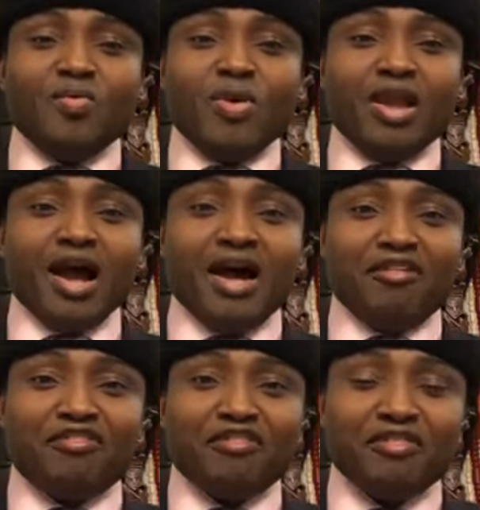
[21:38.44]
we
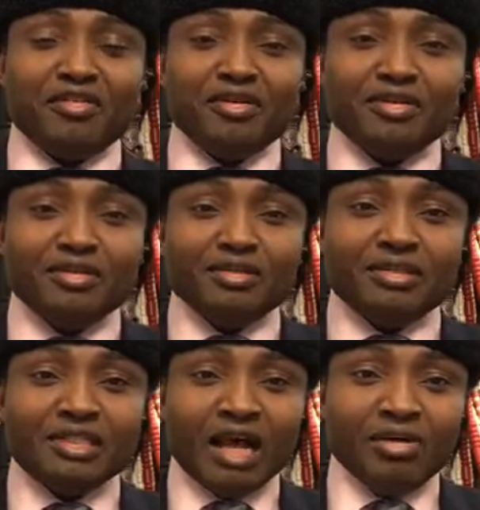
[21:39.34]
have
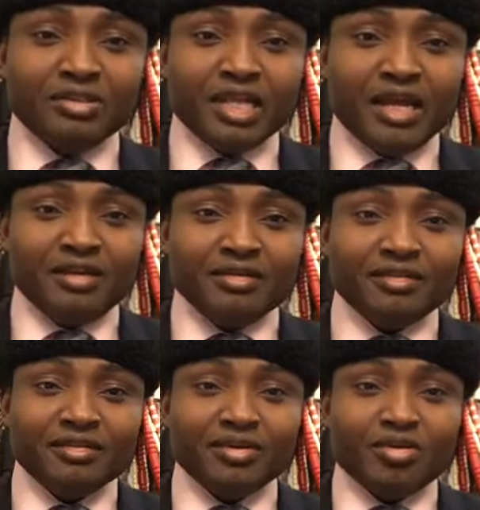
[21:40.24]
Southern
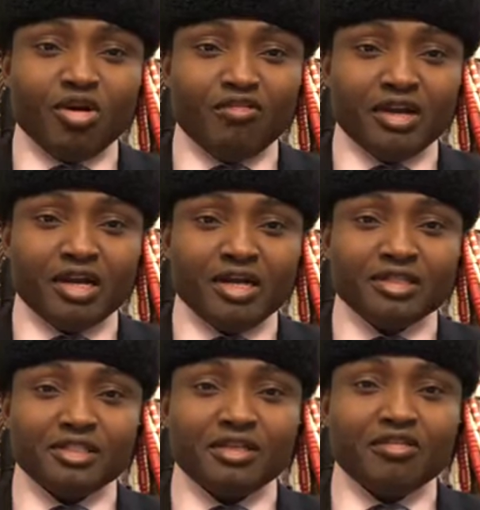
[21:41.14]

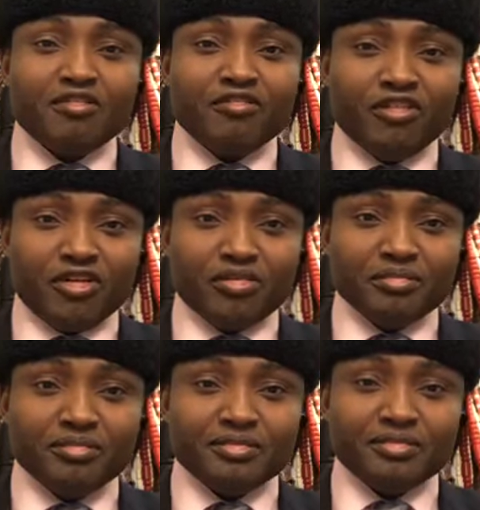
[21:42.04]
Governors
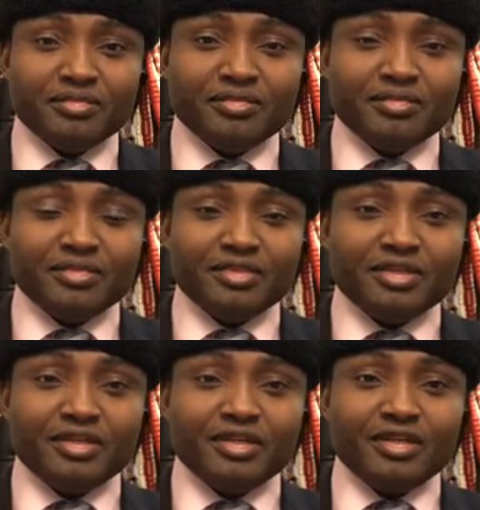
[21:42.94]
Forum
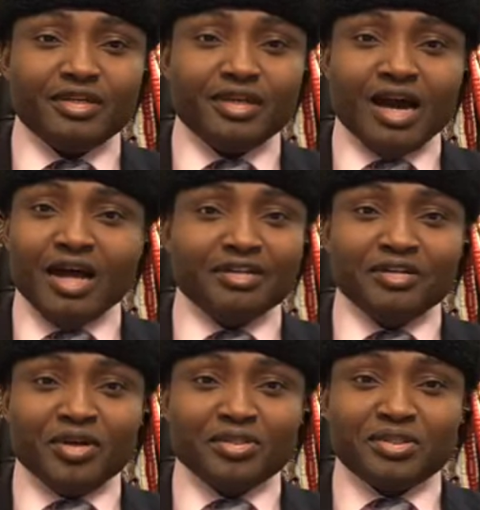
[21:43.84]

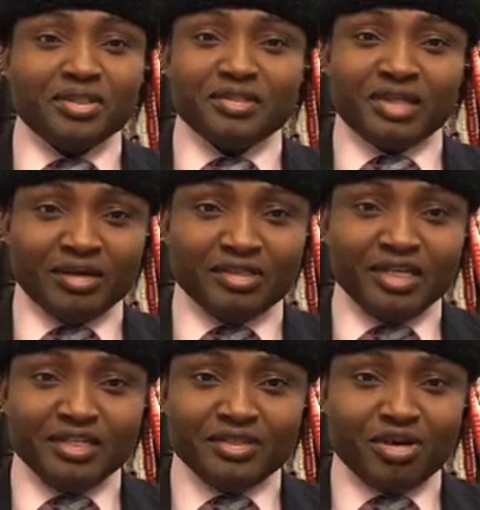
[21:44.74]
and not
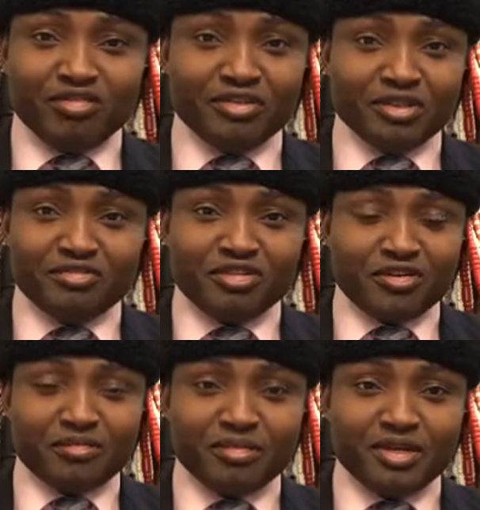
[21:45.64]
Southeast Governors
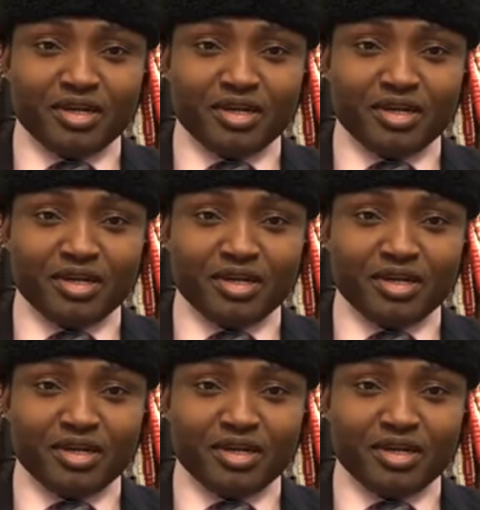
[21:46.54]
Forum